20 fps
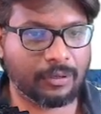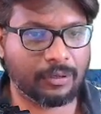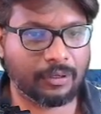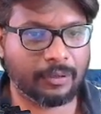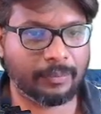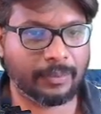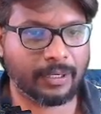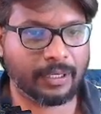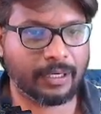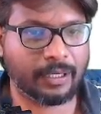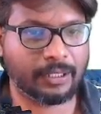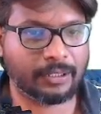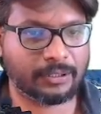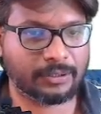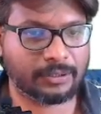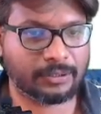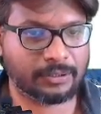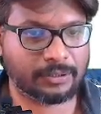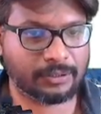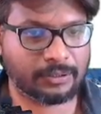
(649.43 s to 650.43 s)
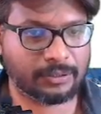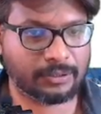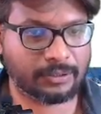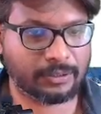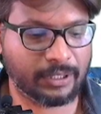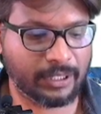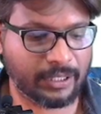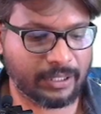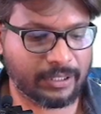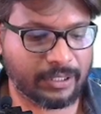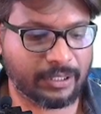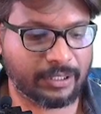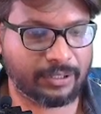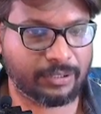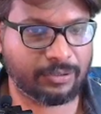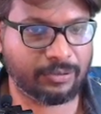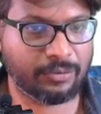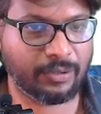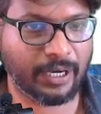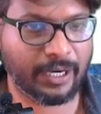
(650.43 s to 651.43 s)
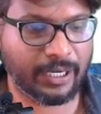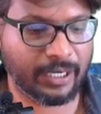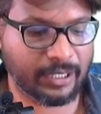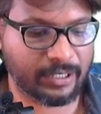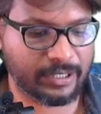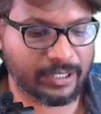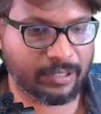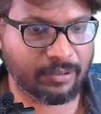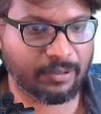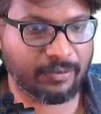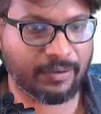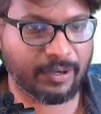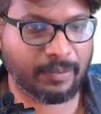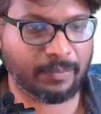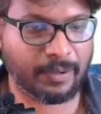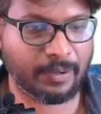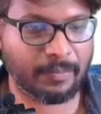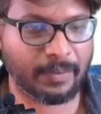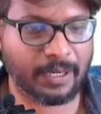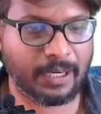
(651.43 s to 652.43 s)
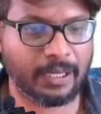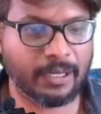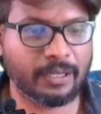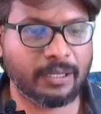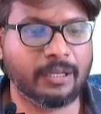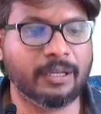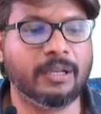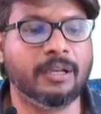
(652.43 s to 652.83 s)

Because that is the issue, I didn't save the file properly.